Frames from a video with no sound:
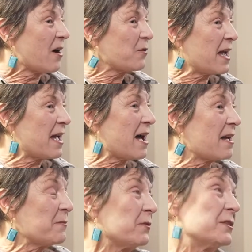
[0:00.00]
Okay,
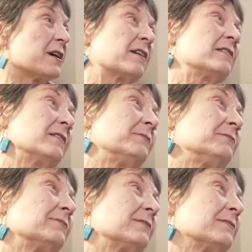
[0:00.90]
I'm a retired
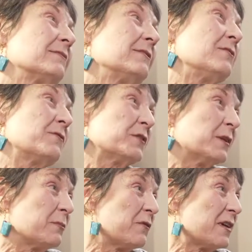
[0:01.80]

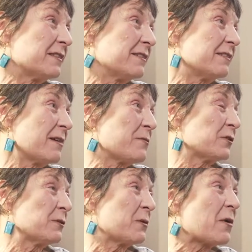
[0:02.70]
university professor. I'm
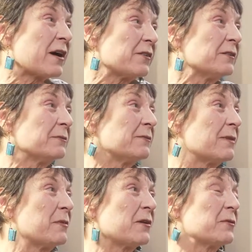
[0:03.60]
also a writer,
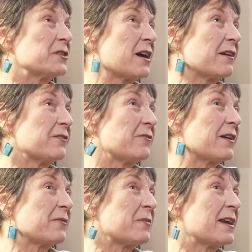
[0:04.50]
probably a retired
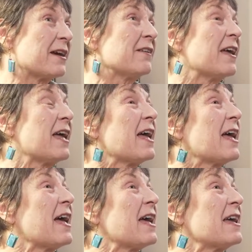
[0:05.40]
writer by now.
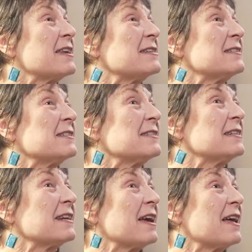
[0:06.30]

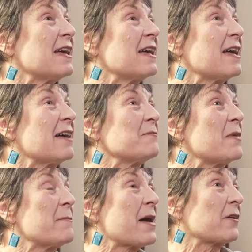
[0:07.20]
And
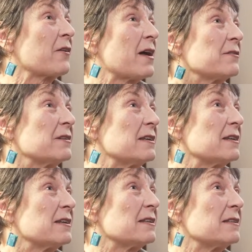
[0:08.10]
my background
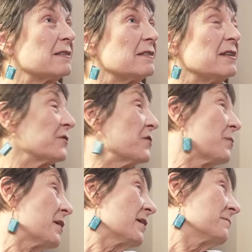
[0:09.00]
is Eastern
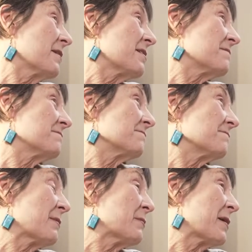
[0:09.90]
European. My
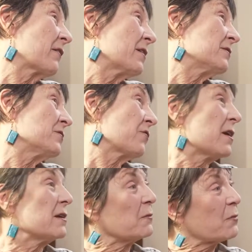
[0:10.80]
family background is
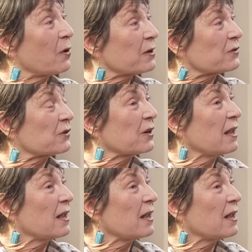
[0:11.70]
Ukrainian and Polish.